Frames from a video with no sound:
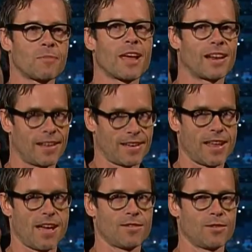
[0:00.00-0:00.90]
from
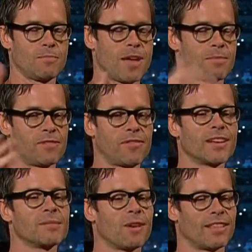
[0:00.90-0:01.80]
Adelaide now who may be
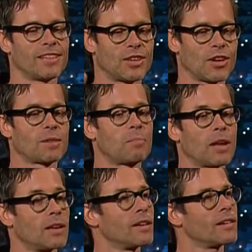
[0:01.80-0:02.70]
offended by that joke,
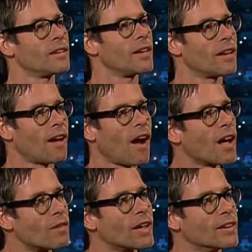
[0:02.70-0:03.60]
but
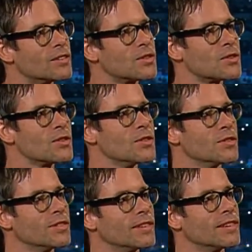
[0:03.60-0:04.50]
I reckon it's true.